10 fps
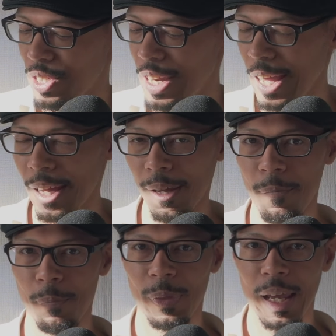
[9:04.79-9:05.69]
Day.
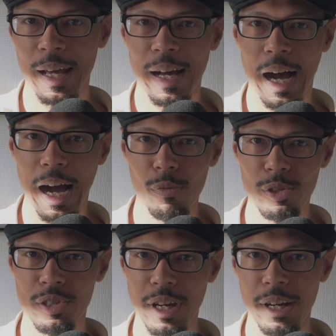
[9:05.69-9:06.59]
I
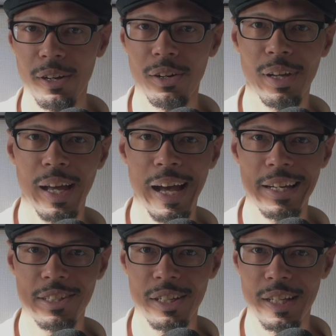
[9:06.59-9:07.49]
was there
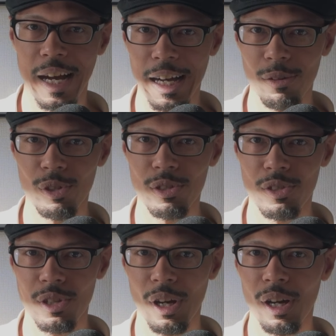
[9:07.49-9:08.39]
as the guy
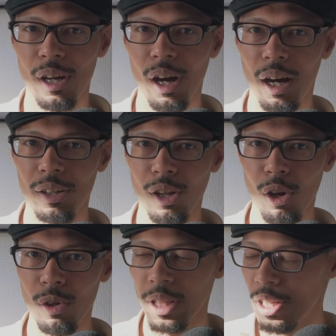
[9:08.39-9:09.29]
was
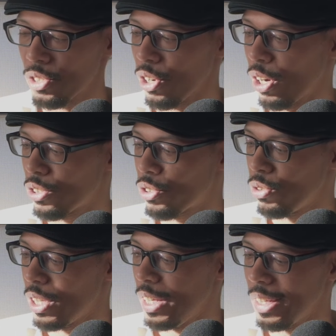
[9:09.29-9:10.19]
unloading this
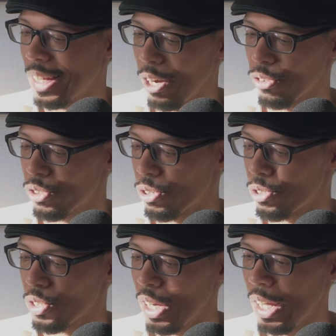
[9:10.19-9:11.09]
onto the
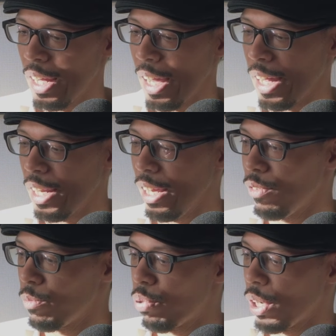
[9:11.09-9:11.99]
counters and
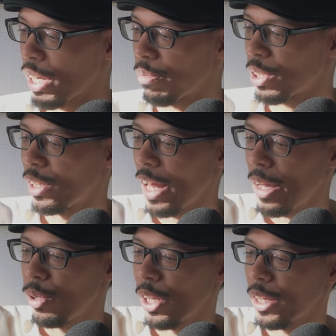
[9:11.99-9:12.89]
even putting up the
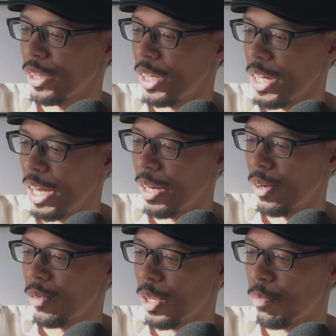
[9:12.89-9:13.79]
labeling,
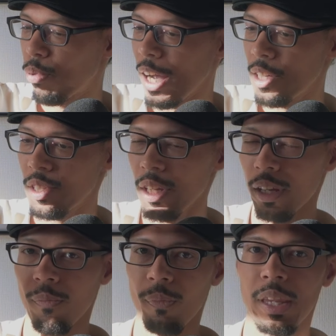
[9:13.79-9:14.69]
the pricing